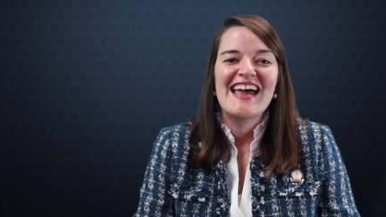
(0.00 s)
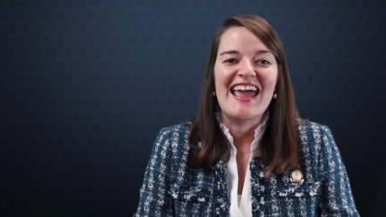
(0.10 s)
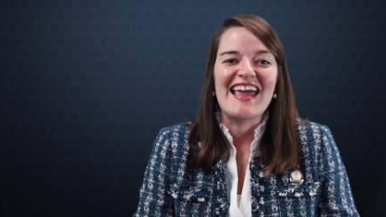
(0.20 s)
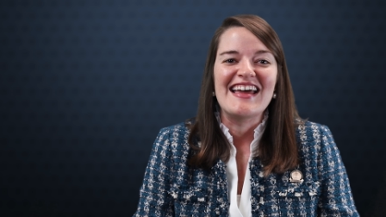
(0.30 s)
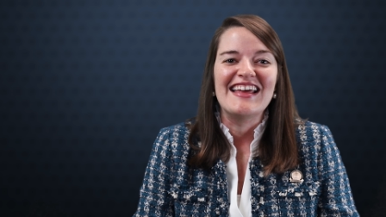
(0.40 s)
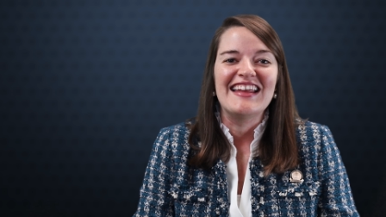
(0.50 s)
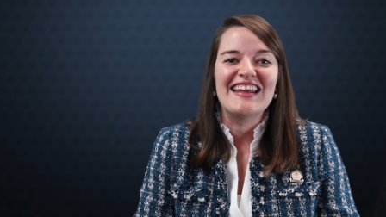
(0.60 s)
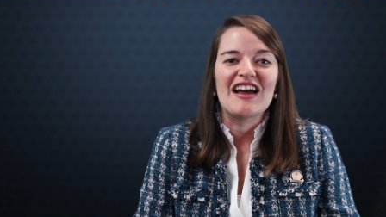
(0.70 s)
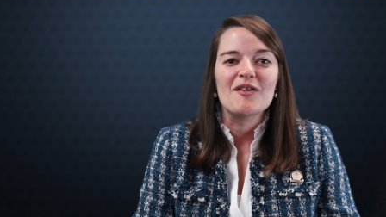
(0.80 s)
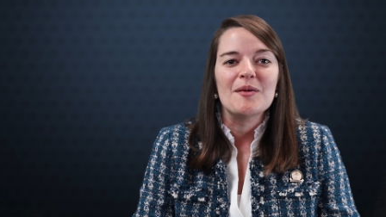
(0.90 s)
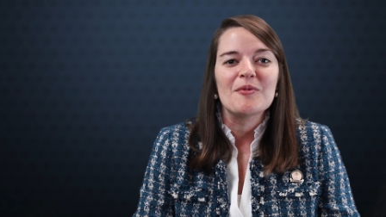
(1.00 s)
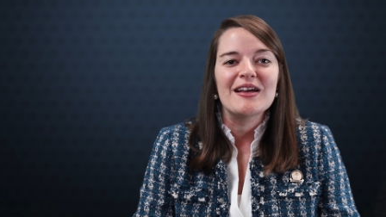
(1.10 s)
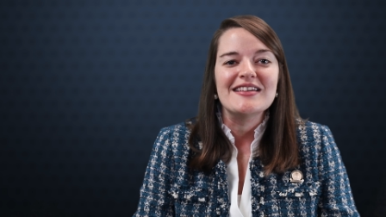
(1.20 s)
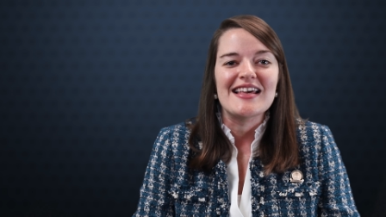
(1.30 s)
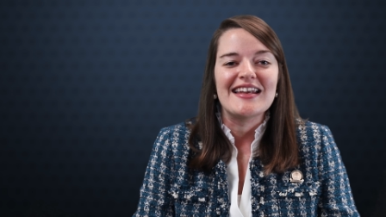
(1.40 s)
And I remember
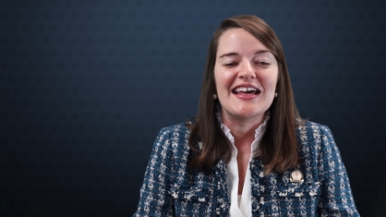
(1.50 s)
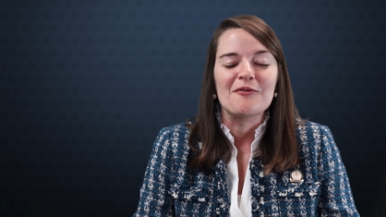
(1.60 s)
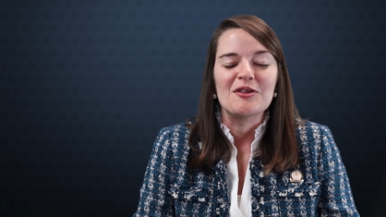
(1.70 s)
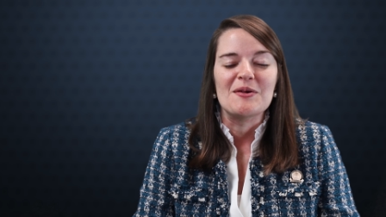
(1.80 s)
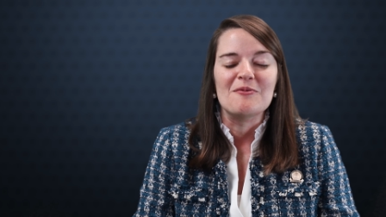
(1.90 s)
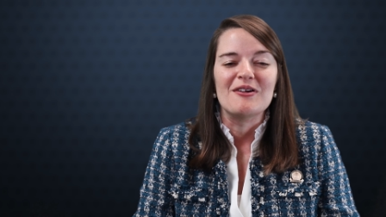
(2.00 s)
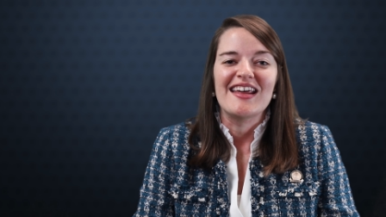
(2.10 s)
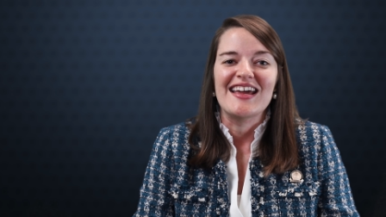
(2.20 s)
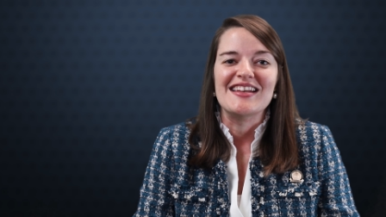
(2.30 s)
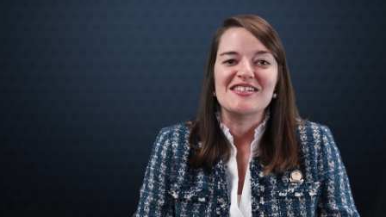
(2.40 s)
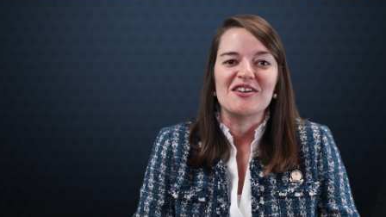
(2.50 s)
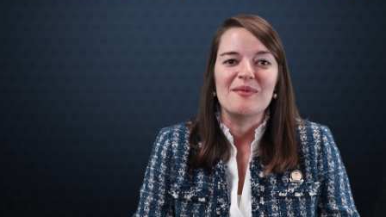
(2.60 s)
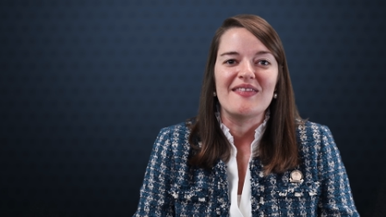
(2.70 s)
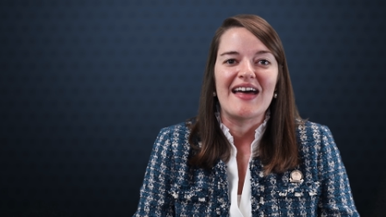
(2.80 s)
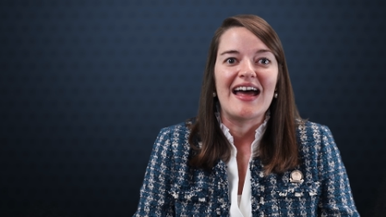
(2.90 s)
he sat down with me one day and told
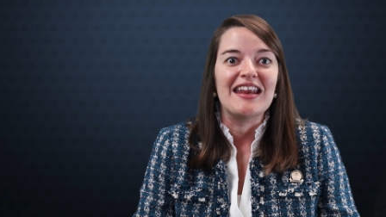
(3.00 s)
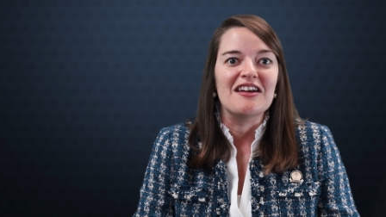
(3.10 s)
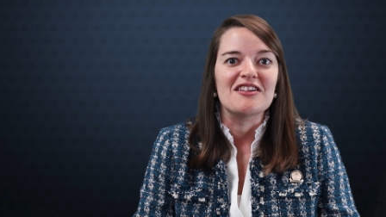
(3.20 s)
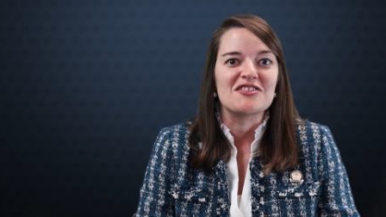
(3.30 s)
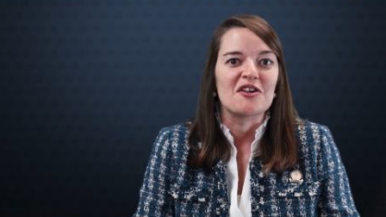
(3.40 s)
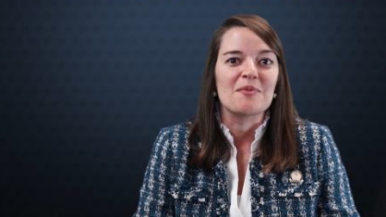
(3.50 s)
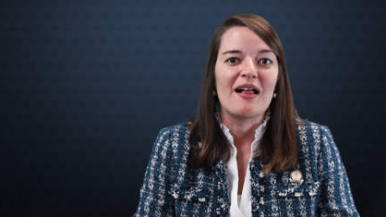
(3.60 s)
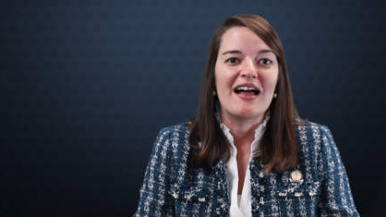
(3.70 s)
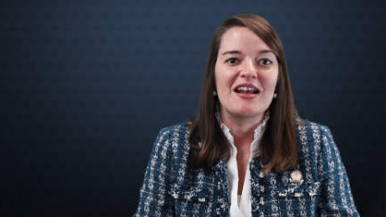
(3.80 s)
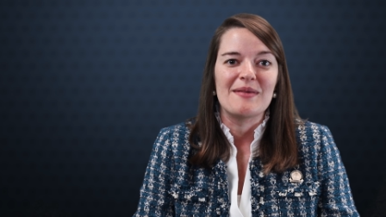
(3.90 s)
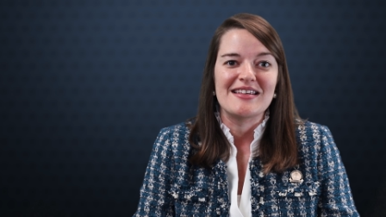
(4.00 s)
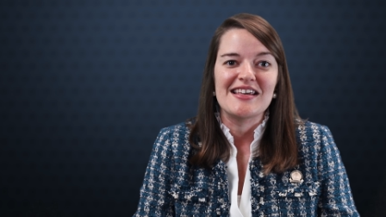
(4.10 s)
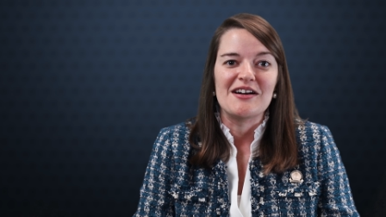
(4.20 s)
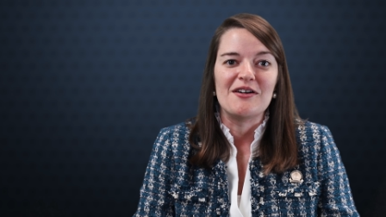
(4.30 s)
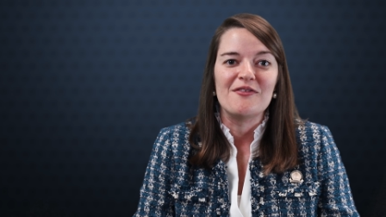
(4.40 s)
me that I needed to start applying
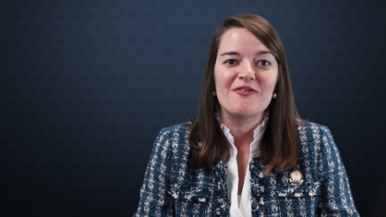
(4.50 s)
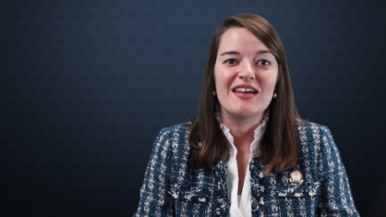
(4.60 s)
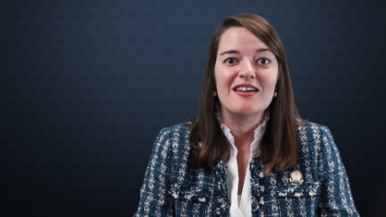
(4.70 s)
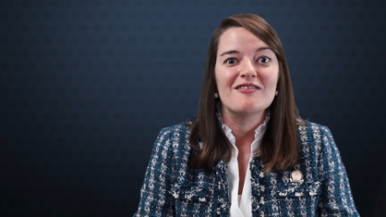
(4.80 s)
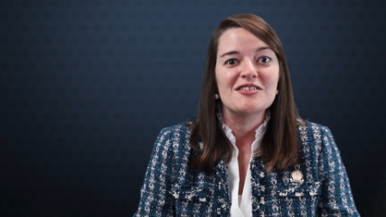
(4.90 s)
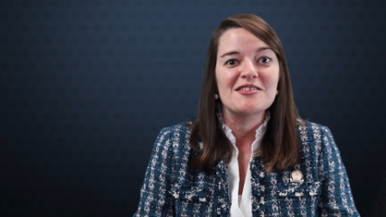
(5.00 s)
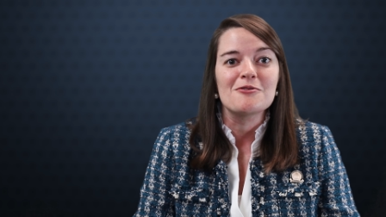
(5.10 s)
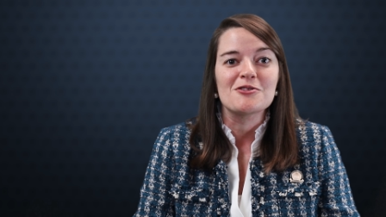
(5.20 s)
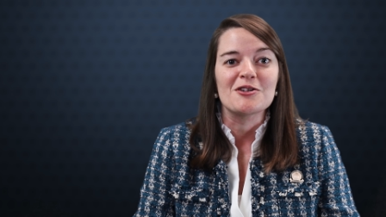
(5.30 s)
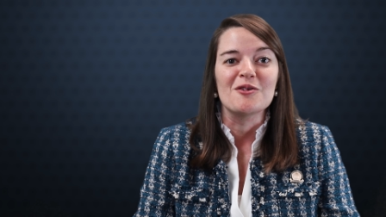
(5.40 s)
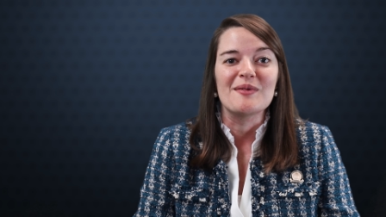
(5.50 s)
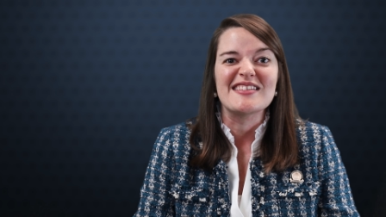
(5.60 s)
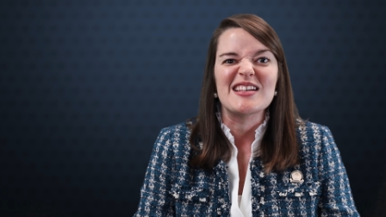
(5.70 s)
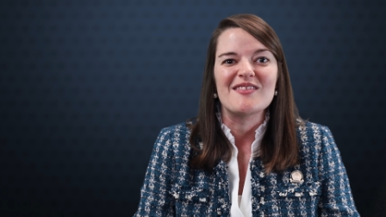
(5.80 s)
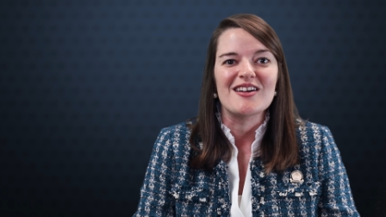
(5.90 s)
myself. And it was so true
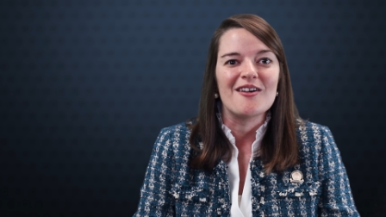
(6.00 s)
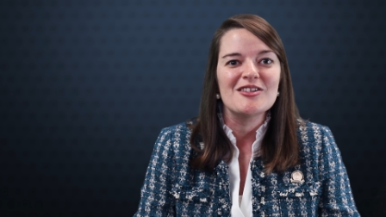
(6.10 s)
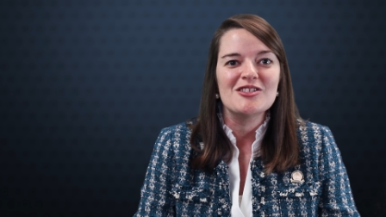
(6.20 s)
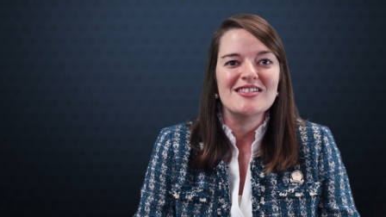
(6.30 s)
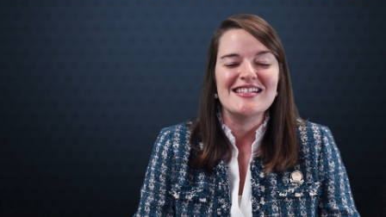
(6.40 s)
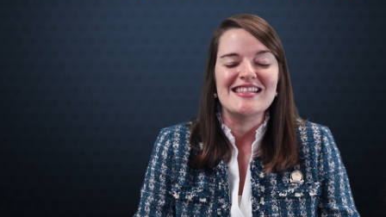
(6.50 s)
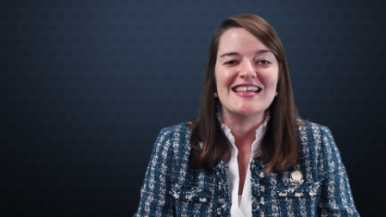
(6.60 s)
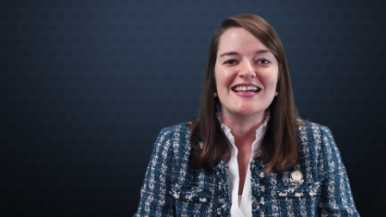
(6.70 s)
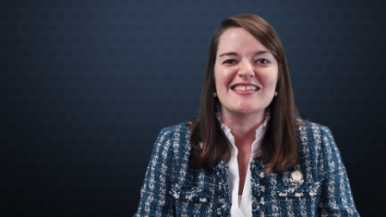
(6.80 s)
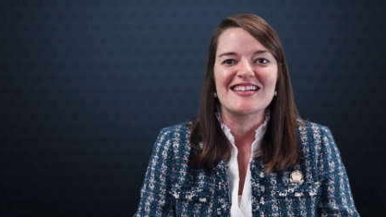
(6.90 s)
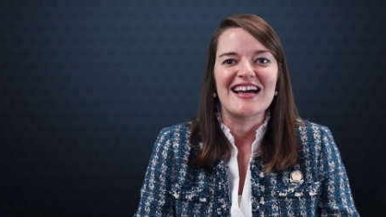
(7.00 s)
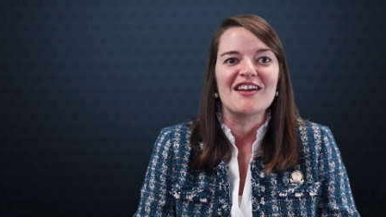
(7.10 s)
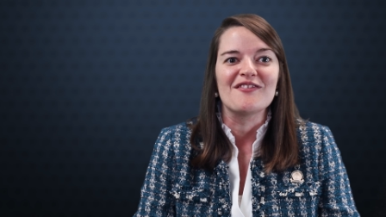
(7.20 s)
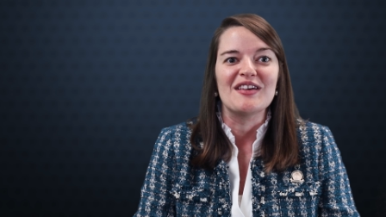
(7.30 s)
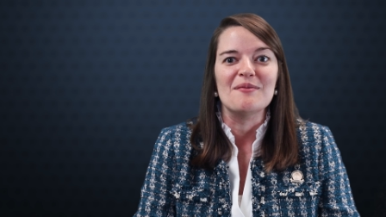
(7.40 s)
because I was always just did things to
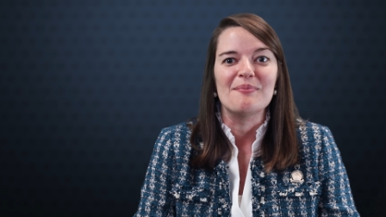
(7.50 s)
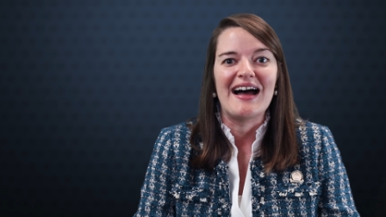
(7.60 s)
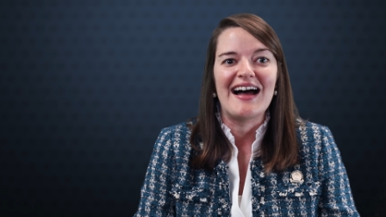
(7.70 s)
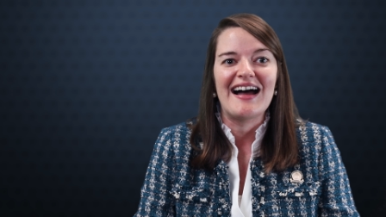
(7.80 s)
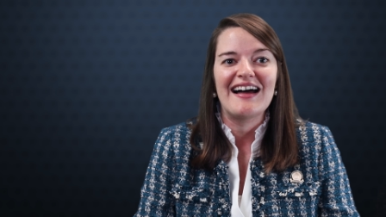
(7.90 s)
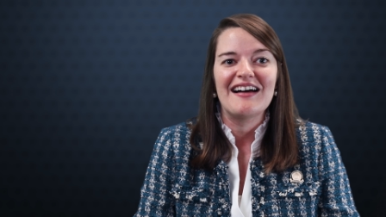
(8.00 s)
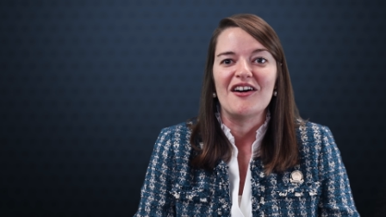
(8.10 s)
kind of get by.